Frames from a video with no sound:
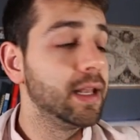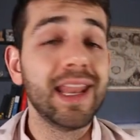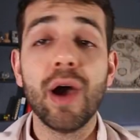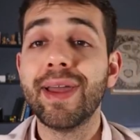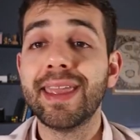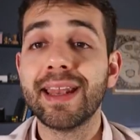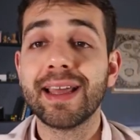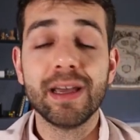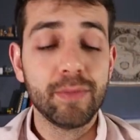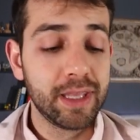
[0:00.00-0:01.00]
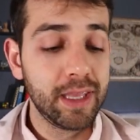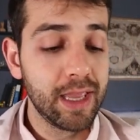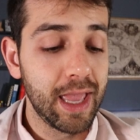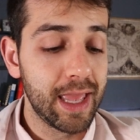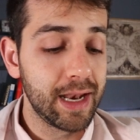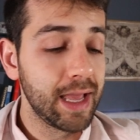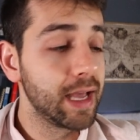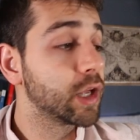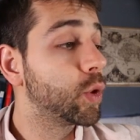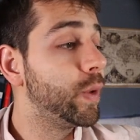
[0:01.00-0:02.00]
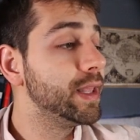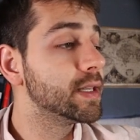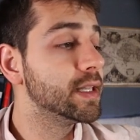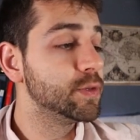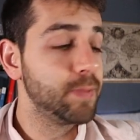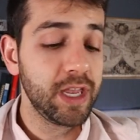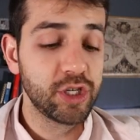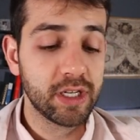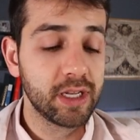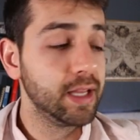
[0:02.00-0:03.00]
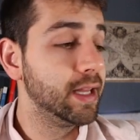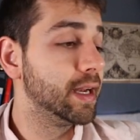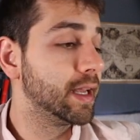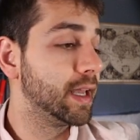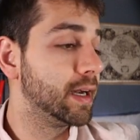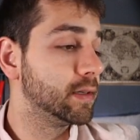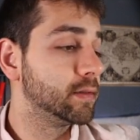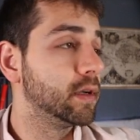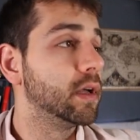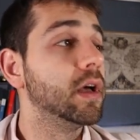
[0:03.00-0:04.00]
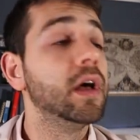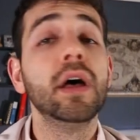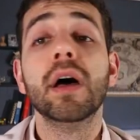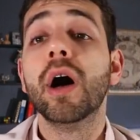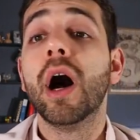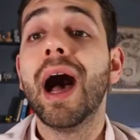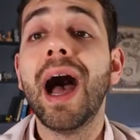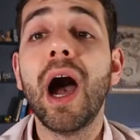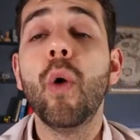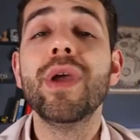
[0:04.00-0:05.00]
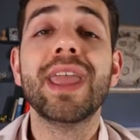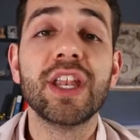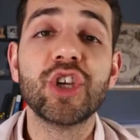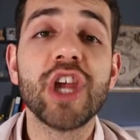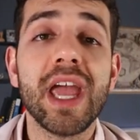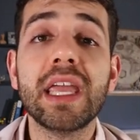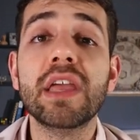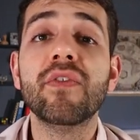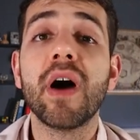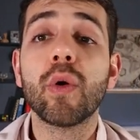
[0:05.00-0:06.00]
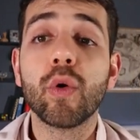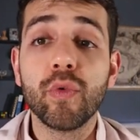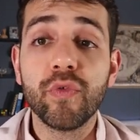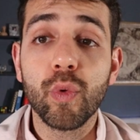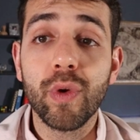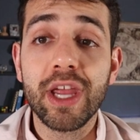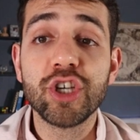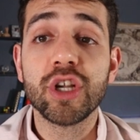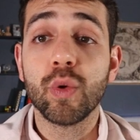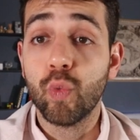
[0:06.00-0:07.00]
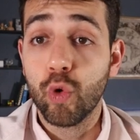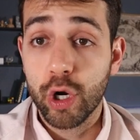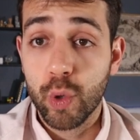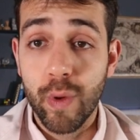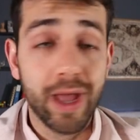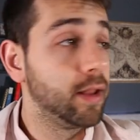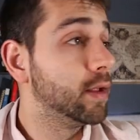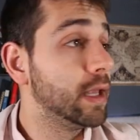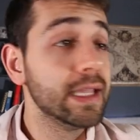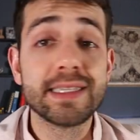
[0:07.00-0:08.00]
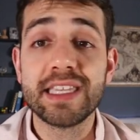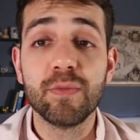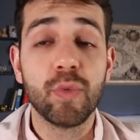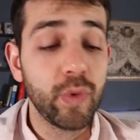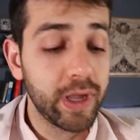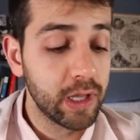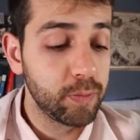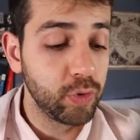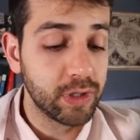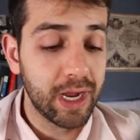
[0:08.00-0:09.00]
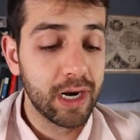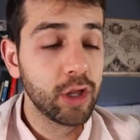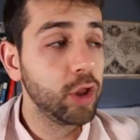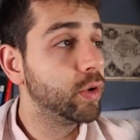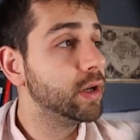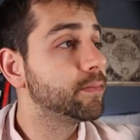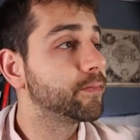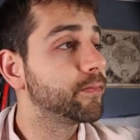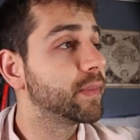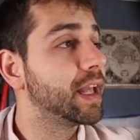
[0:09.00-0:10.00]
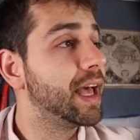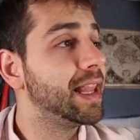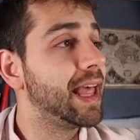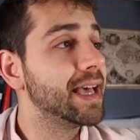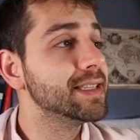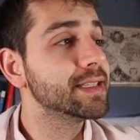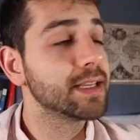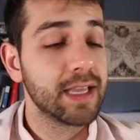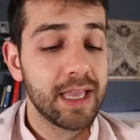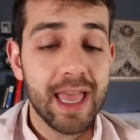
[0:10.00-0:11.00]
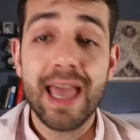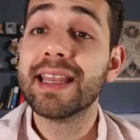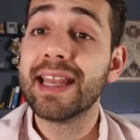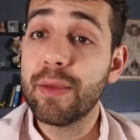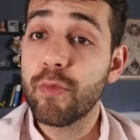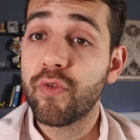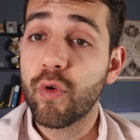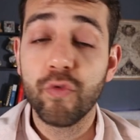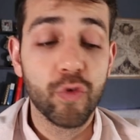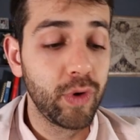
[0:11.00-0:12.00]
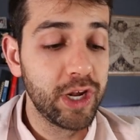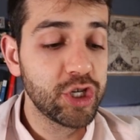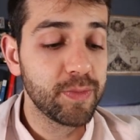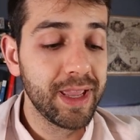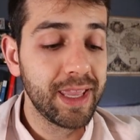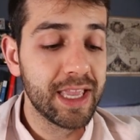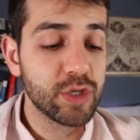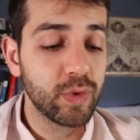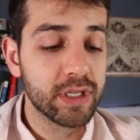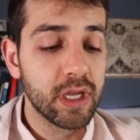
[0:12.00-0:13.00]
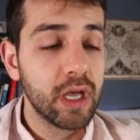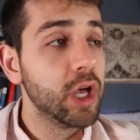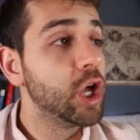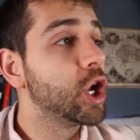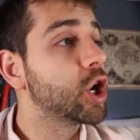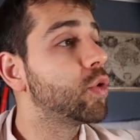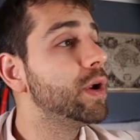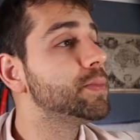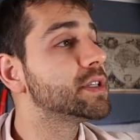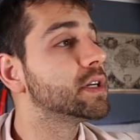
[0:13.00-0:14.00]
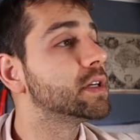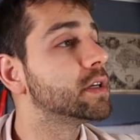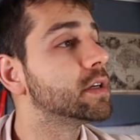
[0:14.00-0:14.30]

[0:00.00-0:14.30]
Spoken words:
Now I can come here and quit this page and clear again. How we can check if our configuration work well? It's simple, we can put rclone ls and the name of configuration, my case was crypt